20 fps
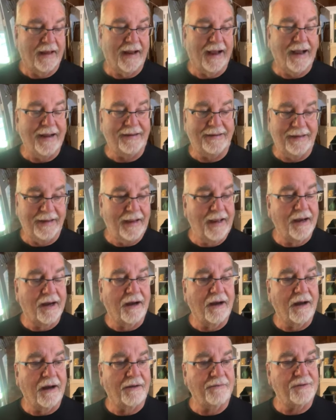that
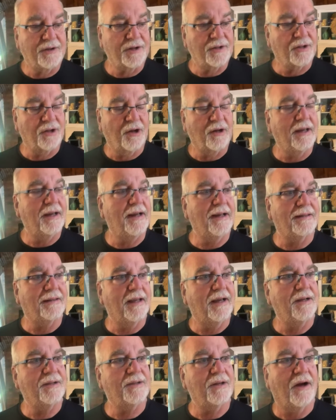idea of just looking
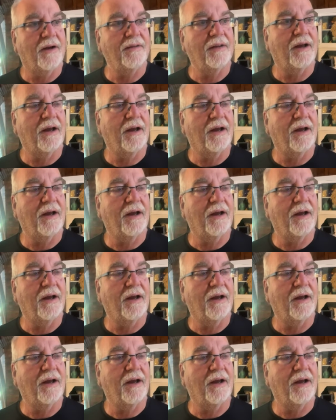at things